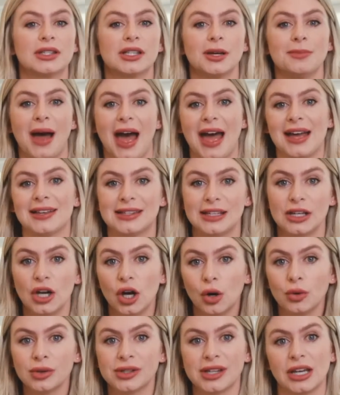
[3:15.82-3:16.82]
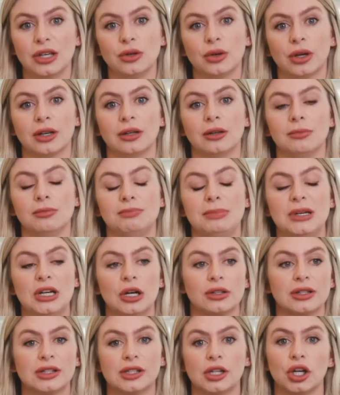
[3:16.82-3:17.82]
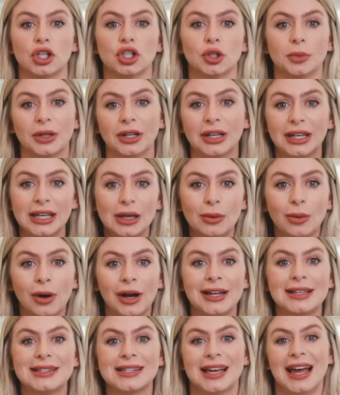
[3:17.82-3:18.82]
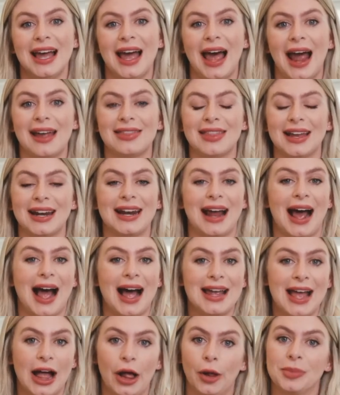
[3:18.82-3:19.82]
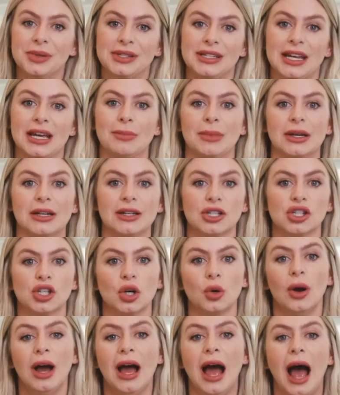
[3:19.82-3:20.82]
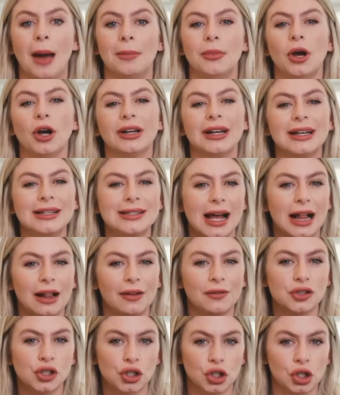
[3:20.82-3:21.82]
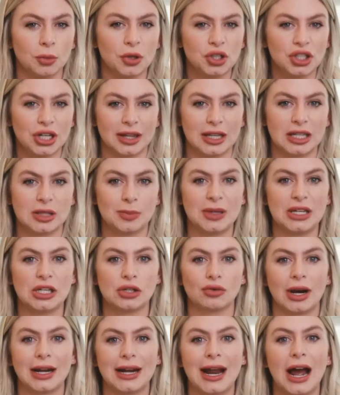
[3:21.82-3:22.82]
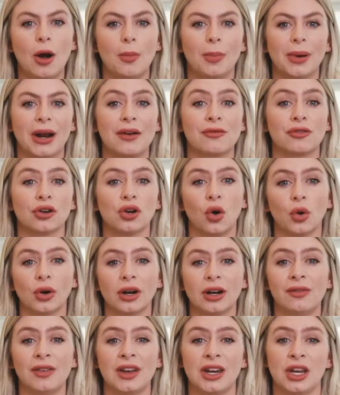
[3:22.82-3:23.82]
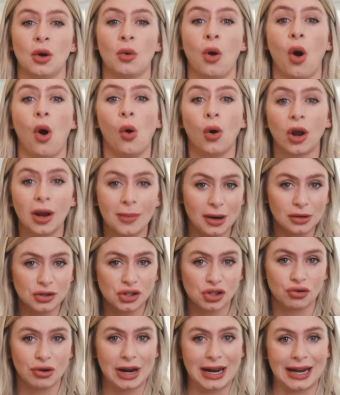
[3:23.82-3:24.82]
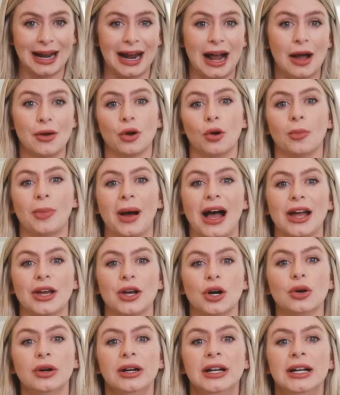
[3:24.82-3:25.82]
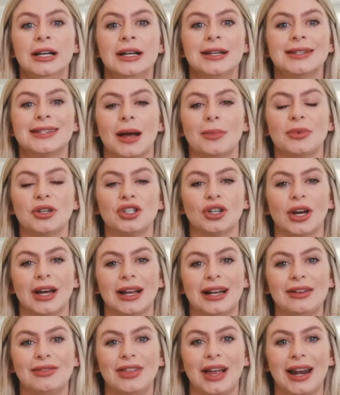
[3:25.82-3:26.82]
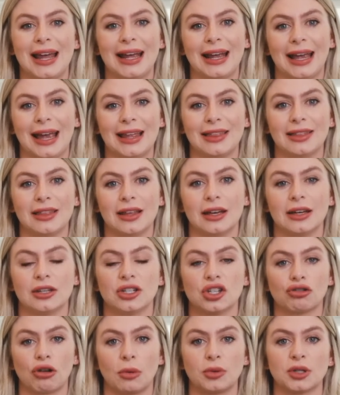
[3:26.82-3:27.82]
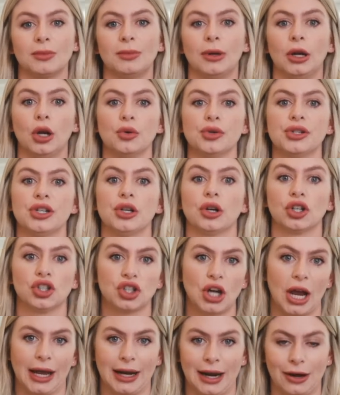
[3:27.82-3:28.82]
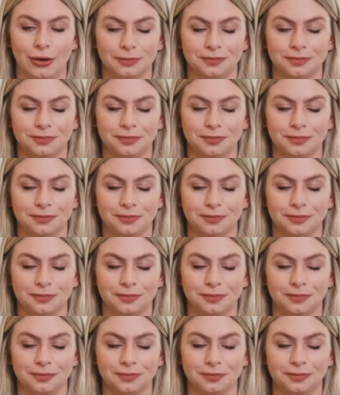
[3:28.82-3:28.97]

Some SEO so that you can be on searchable keywords, and then an I help statement. So I'm not going to delve too much into this piece right now, but I've recorded a video all about straightening out your bio. So I'll be sure to leave the link in the description below so you can check it